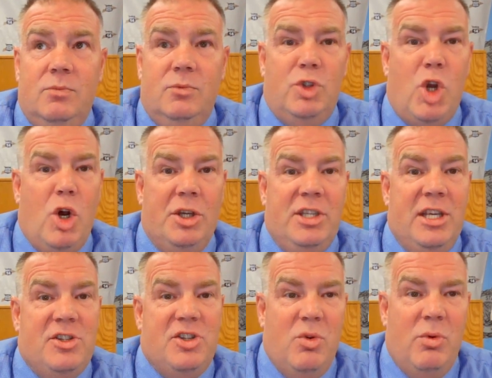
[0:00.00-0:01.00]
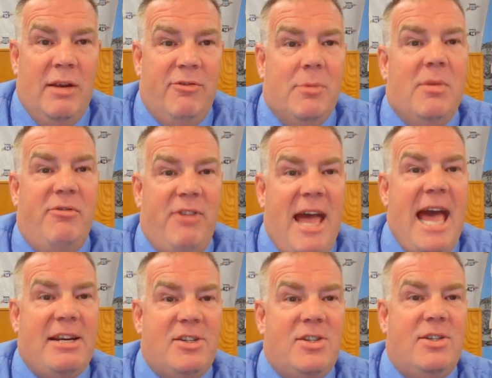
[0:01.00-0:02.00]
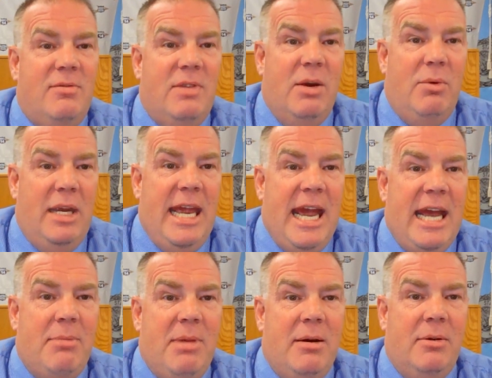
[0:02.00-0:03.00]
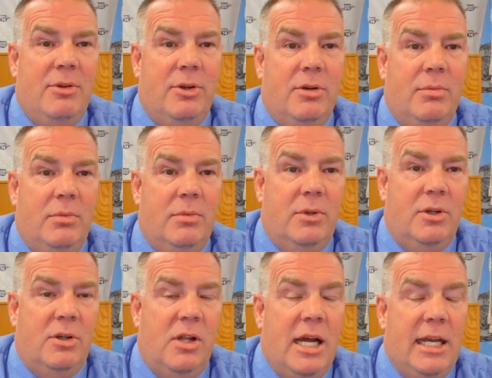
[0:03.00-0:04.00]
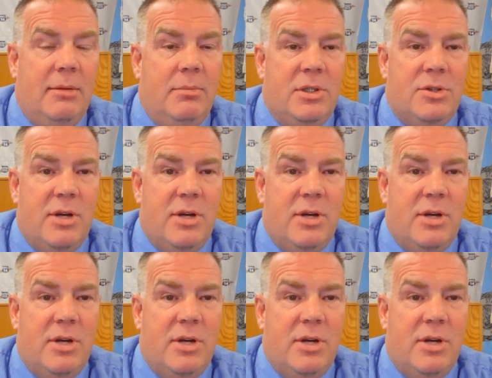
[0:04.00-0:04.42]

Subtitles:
draw attention away from the facts that we had about their client, Mr.